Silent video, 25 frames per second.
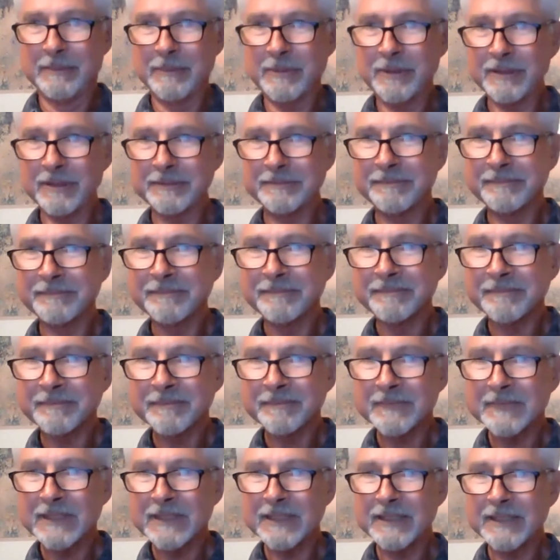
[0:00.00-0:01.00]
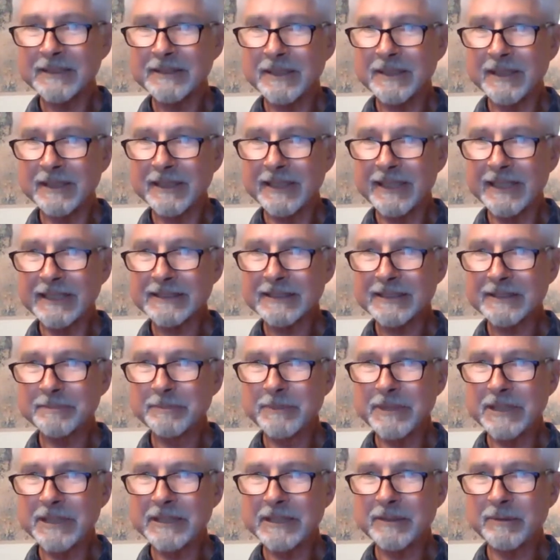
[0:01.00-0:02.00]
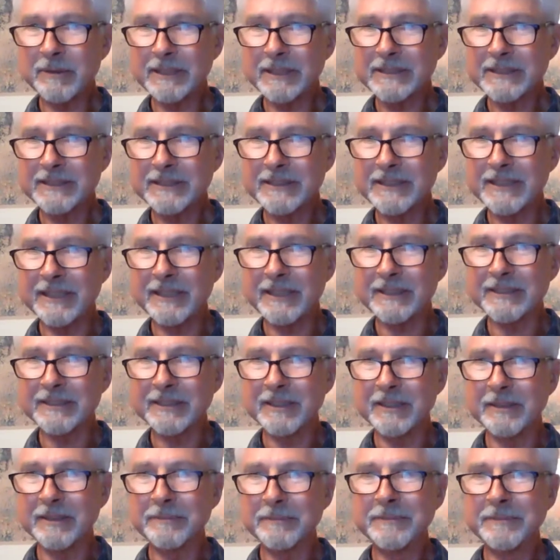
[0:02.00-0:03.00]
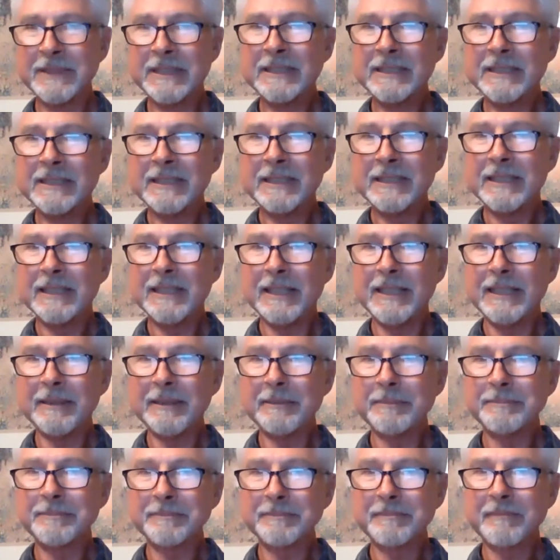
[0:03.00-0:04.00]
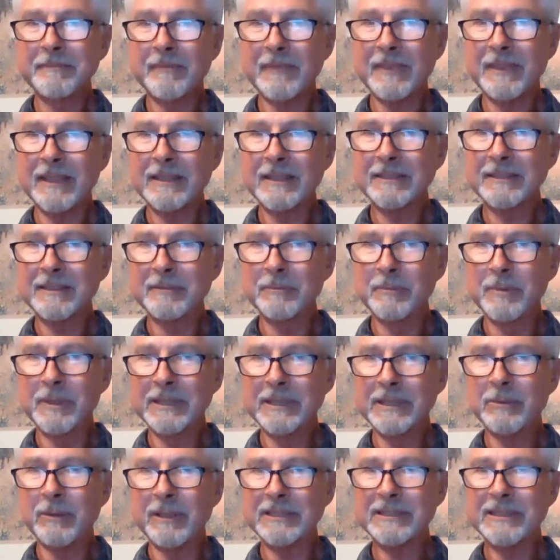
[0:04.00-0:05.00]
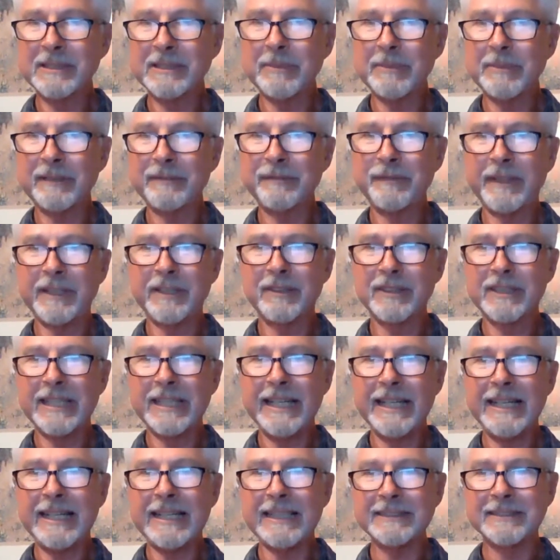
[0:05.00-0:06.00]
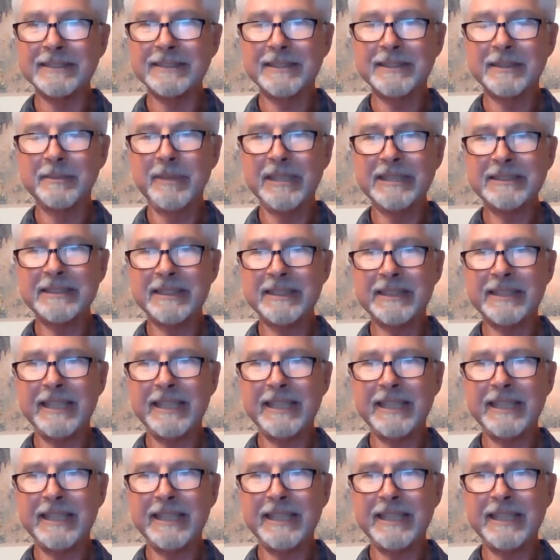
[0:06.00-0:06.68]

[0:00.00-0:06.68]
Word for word: more last minute questions here. So um, one question about feral cats, domestic